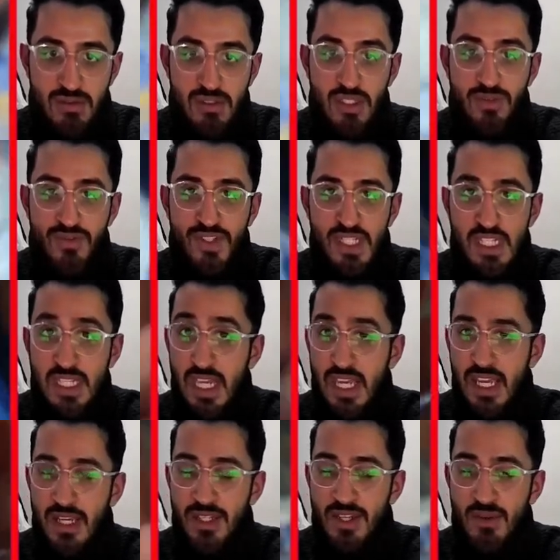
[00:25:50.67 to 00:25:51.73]
you've seen here,
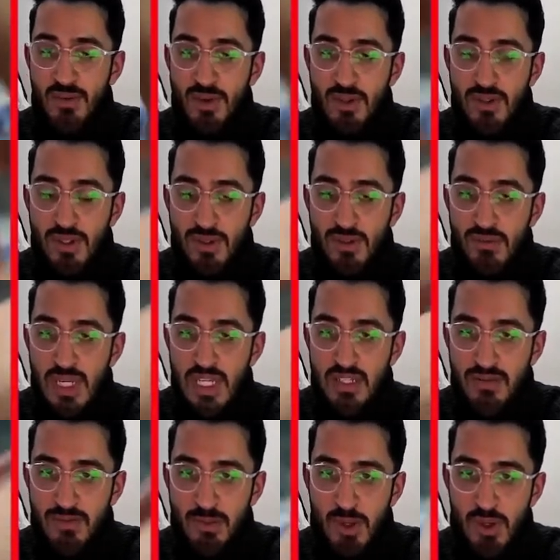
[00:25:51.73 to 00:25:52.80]
I don't know too many of
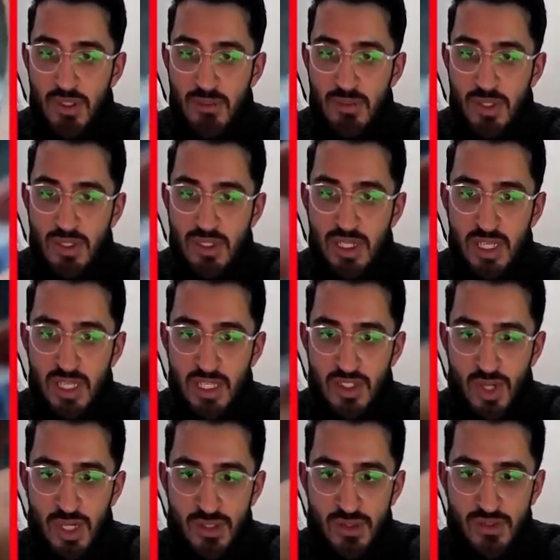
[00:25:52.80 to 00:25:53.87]
the Pokemon. Try
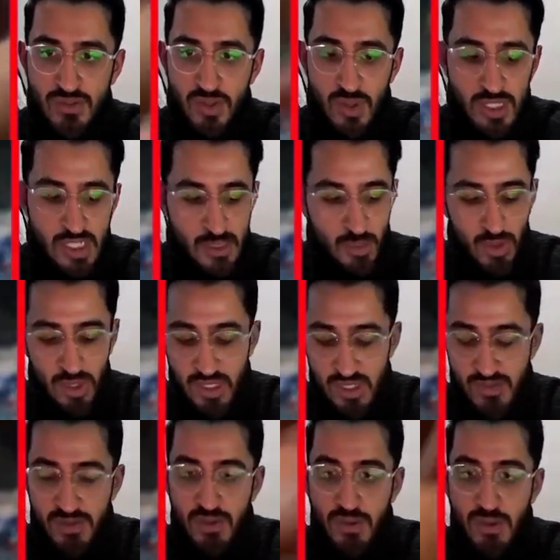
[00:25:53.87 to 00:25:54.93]
to avoid spoilers
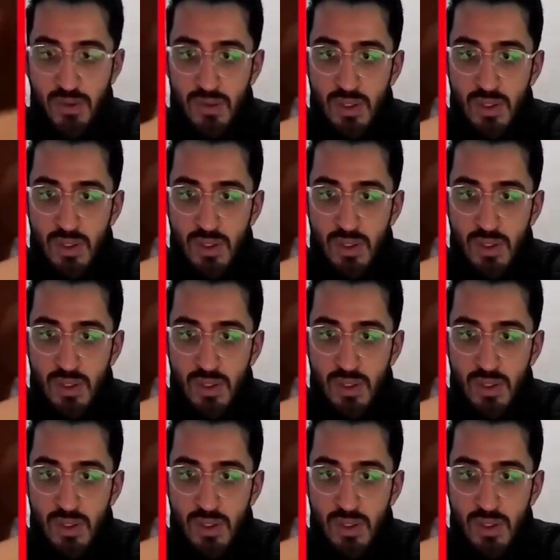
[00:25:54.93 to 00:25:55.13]
for